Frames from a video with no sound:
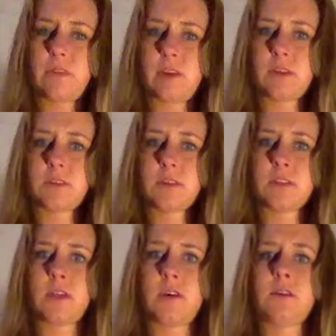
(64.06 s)
things
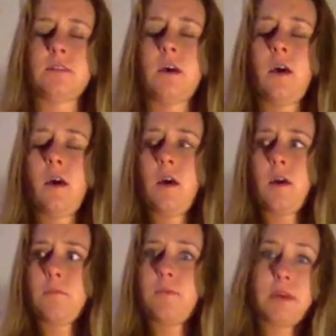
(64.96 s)
such as
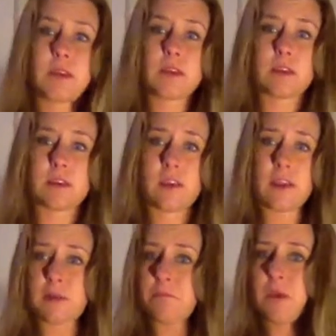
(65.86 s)

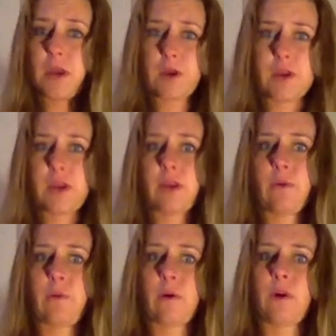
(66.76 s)
getting married
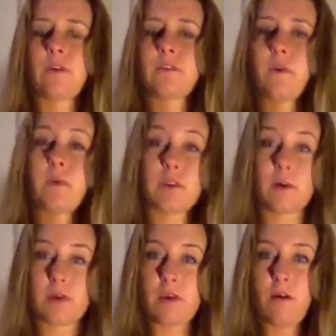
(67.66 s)
or someone
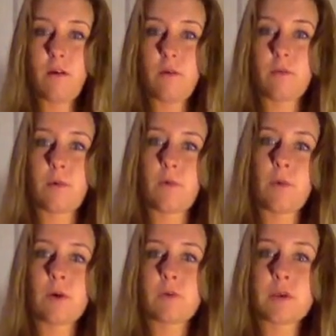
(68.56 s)
coming home or
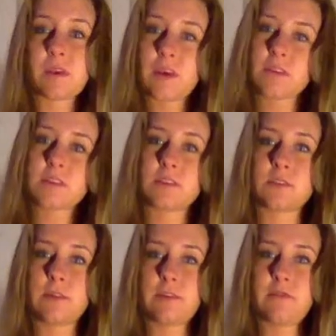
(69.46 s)
welcoming guests
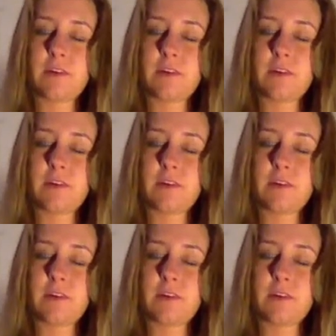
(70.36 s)
into their